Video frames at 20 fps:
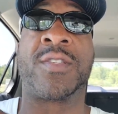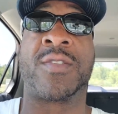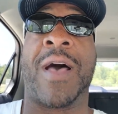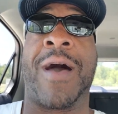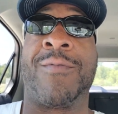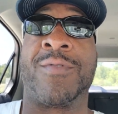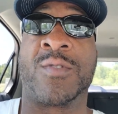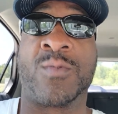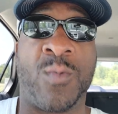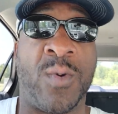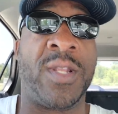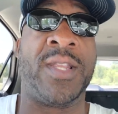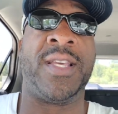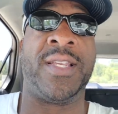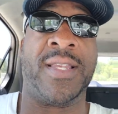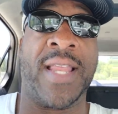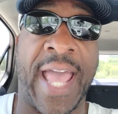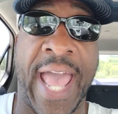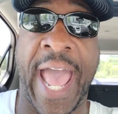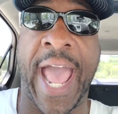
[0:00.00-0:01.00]
So I was really
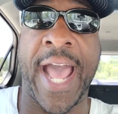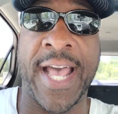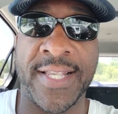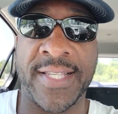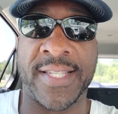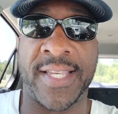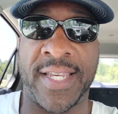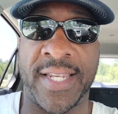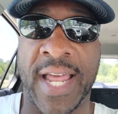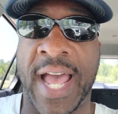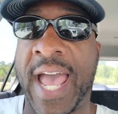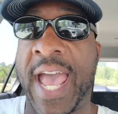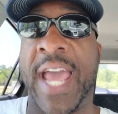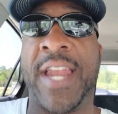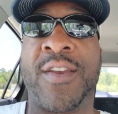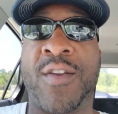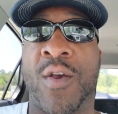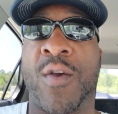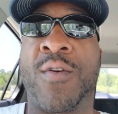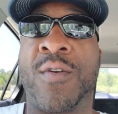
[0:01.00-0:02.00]
asking. I
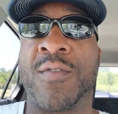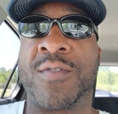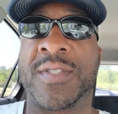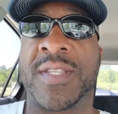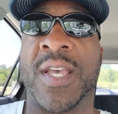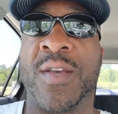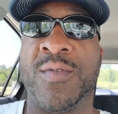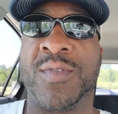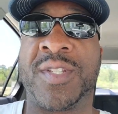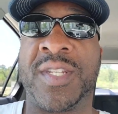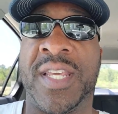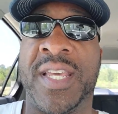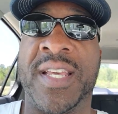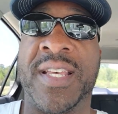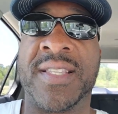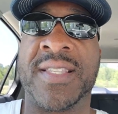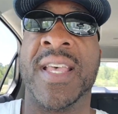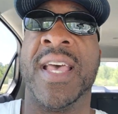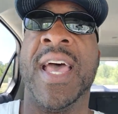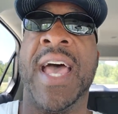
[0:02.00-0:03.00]
hadn't heard her say who she
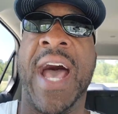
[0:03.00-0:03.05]
is.